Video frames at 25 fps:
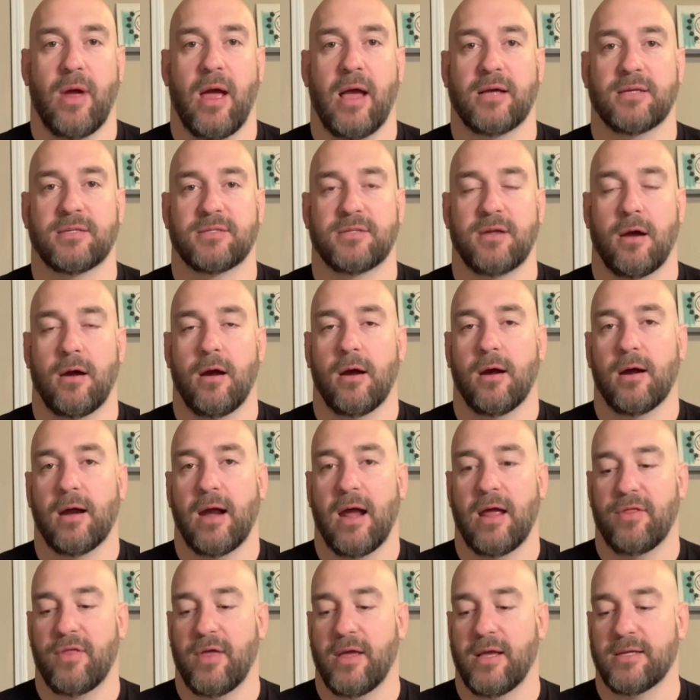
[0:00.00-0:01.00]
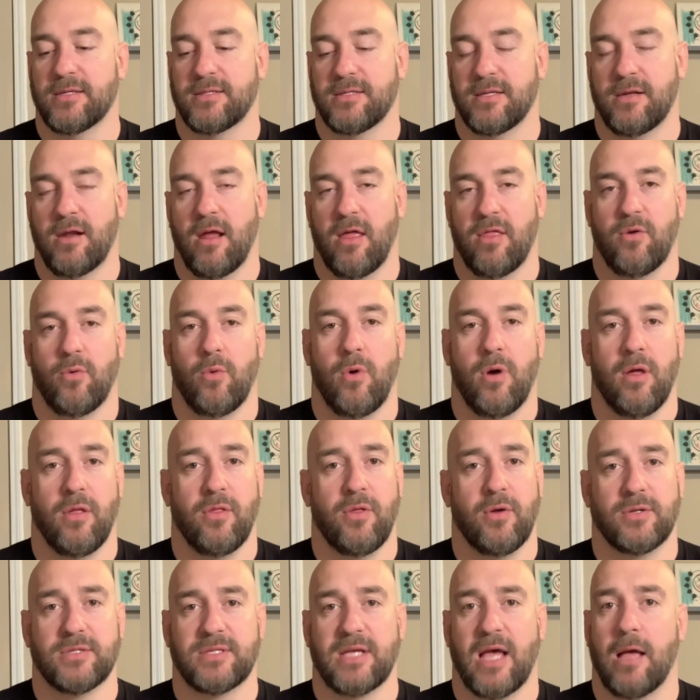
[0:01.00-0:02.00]
Rock Star, I think, is another one of
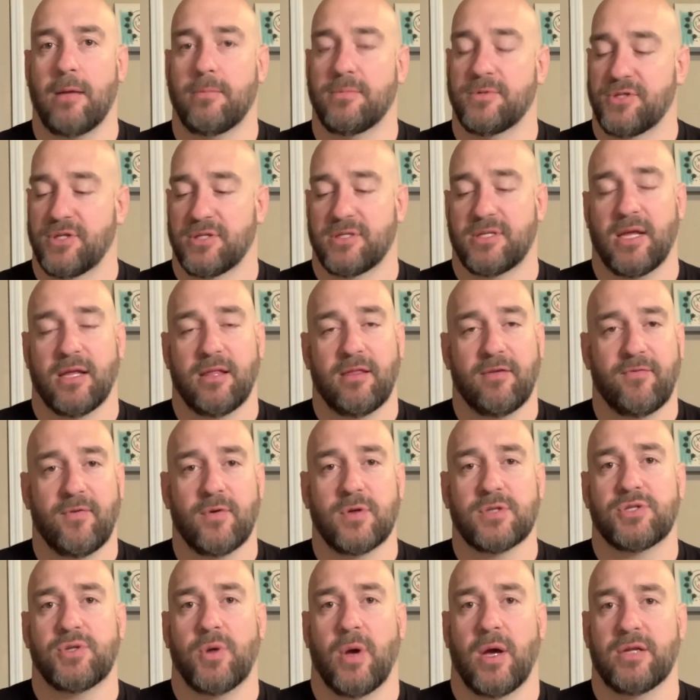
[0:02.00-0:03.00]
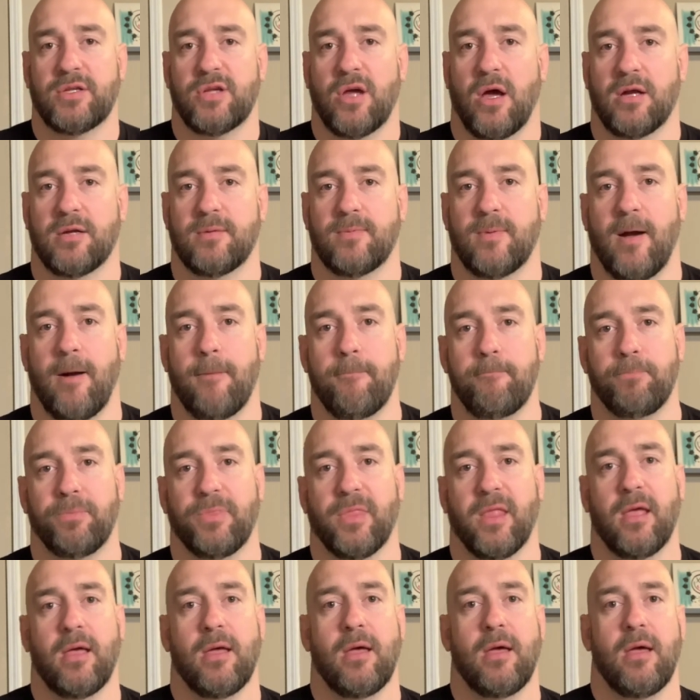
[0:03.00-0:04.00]
those albums, just like the first two I talked about,
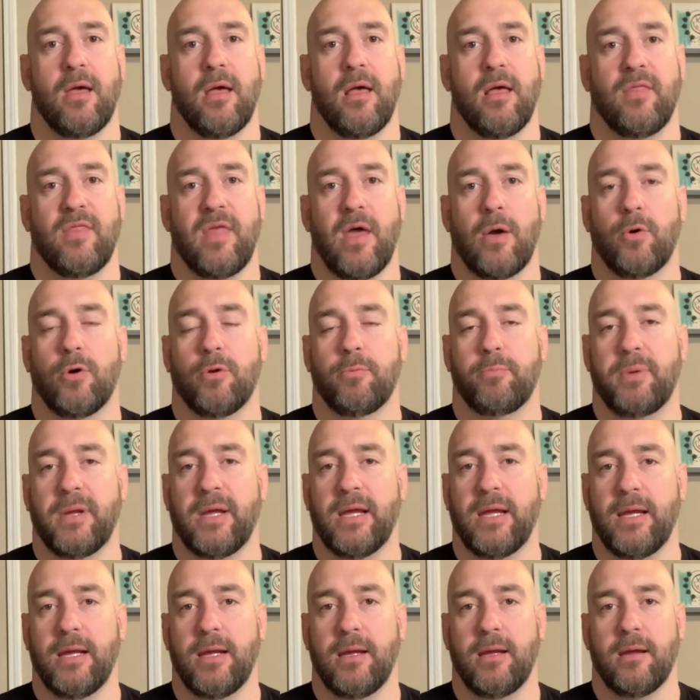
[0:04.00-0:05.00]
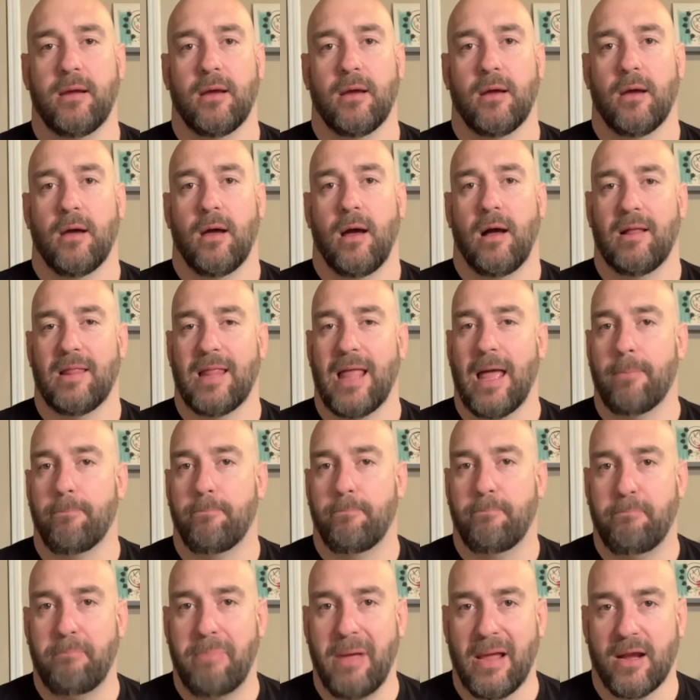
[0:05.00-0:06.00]
that would be a lot
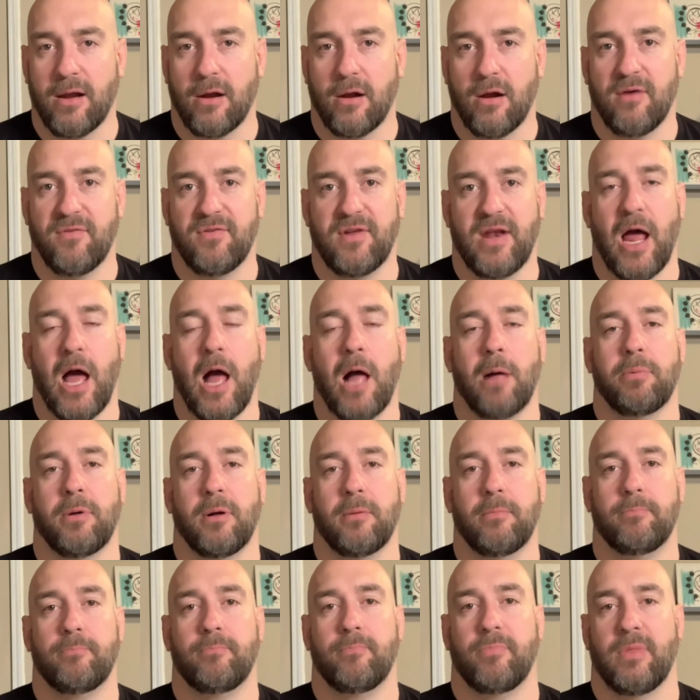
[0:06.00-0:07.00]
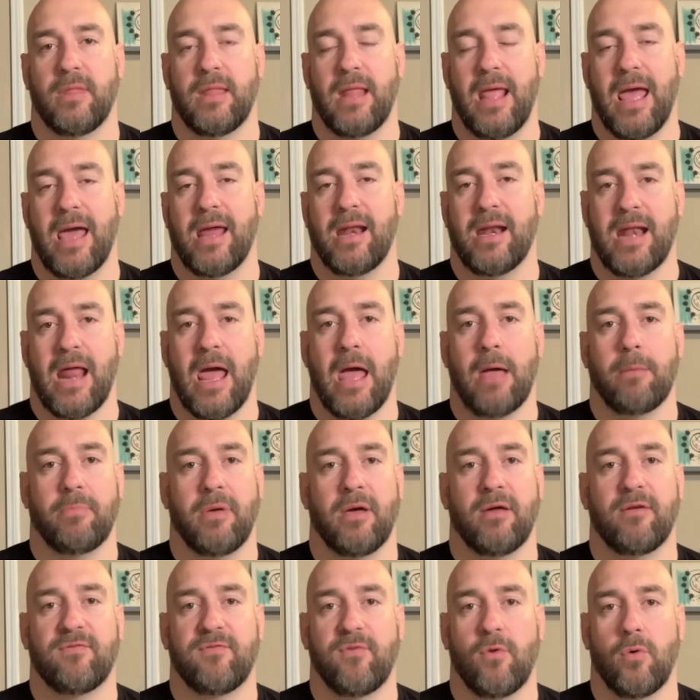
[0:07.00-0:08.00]
bigger of an album had it not
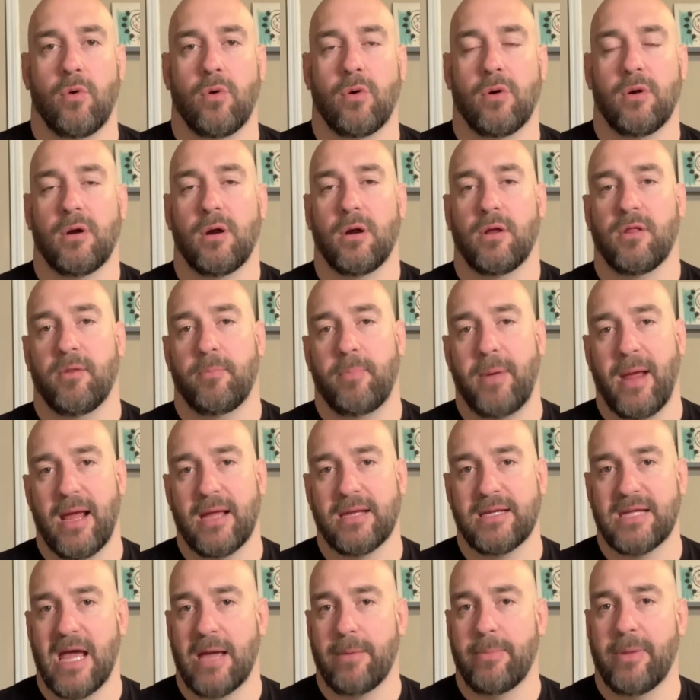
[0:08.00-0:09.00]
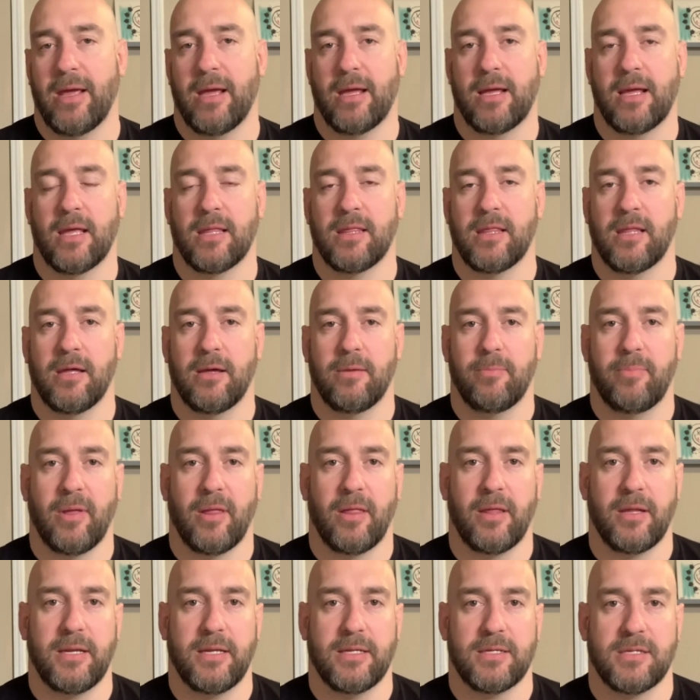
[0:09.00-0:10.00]
been for the pandemic and the
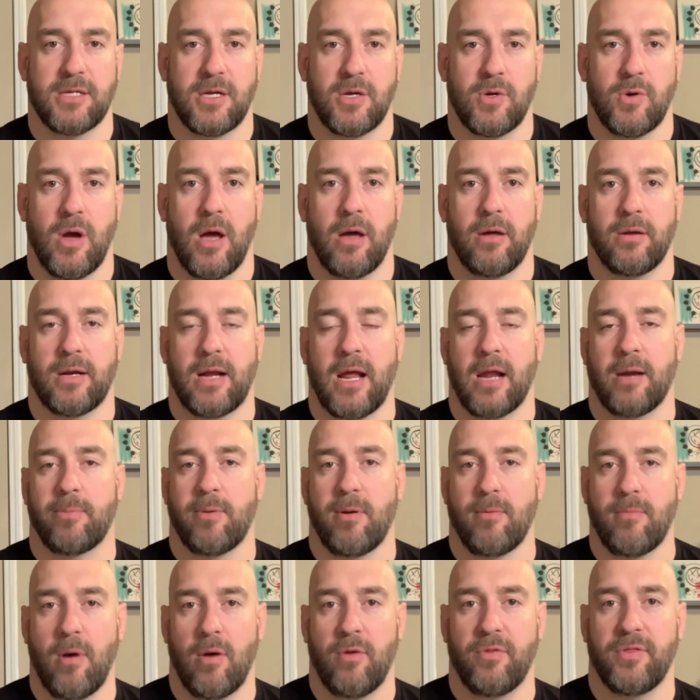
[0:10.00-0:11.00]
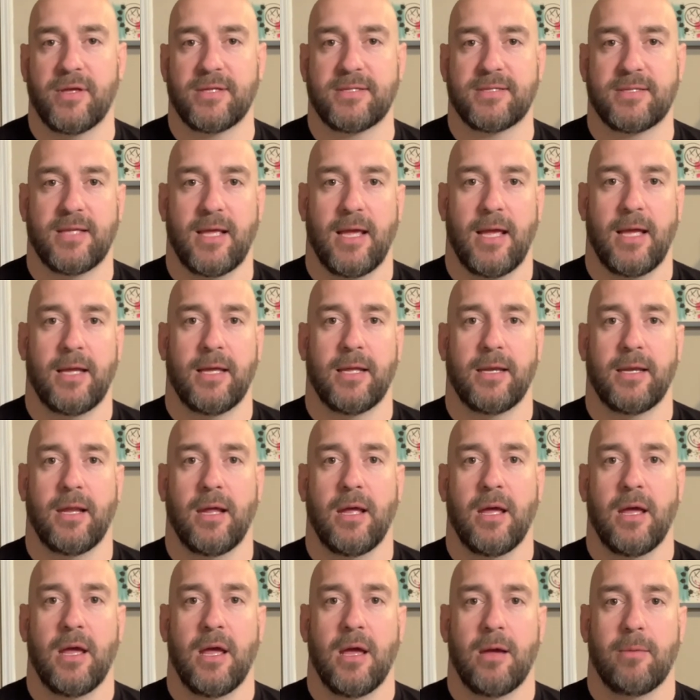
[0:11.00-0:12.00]
ability to go out and kind of promote this thing and
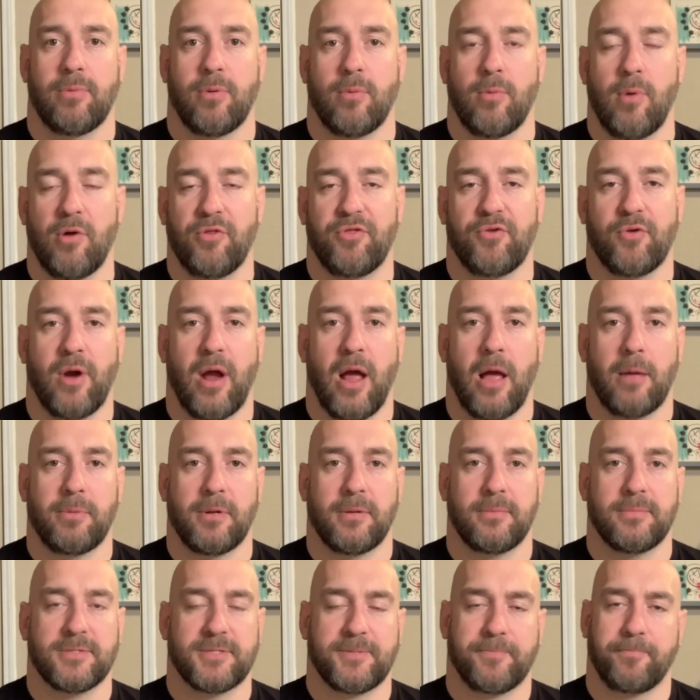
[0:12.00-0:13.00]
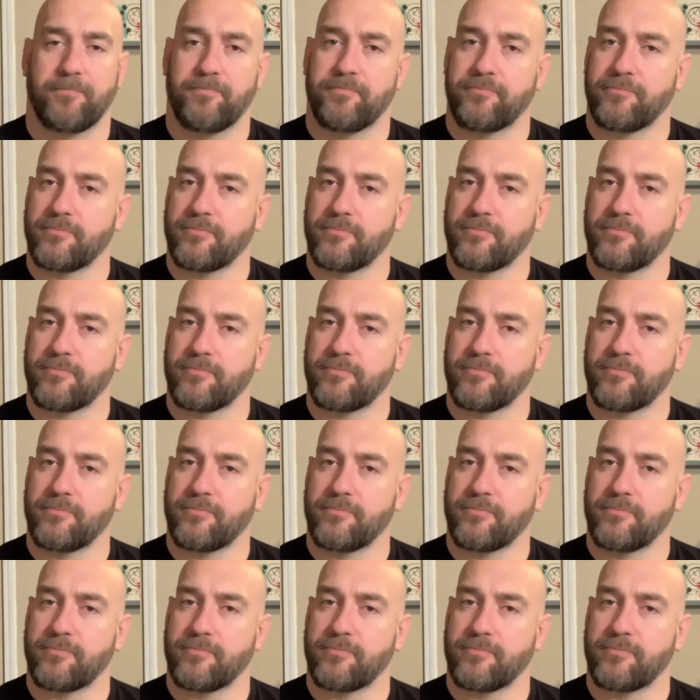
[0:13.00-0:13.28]
promote their albums.